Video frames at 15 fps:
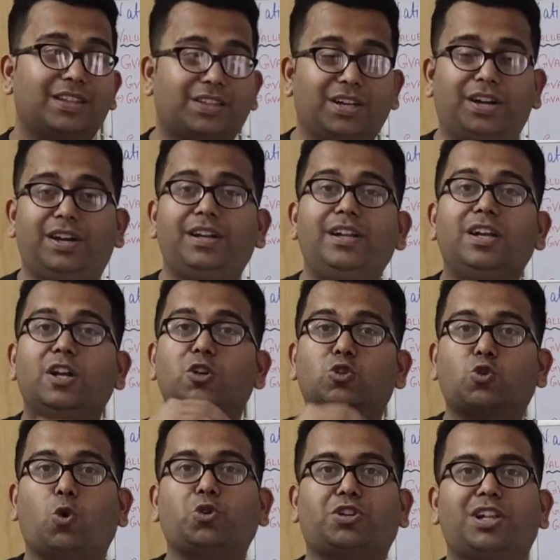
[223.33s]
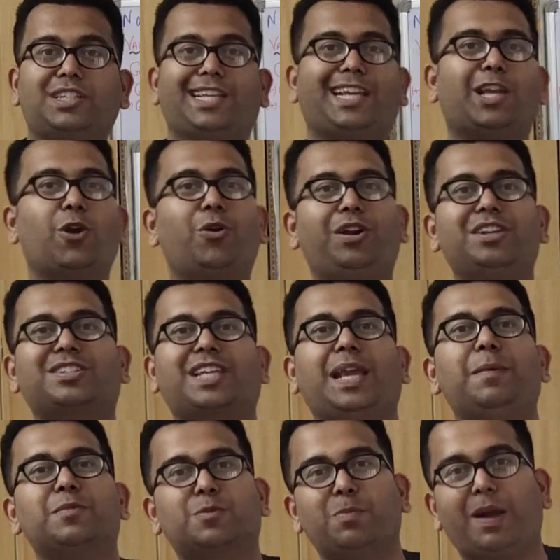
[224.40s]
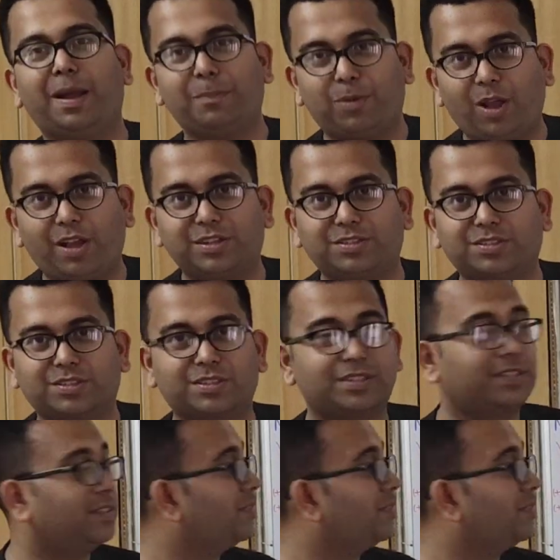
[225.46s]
Third, social security schemes by employees.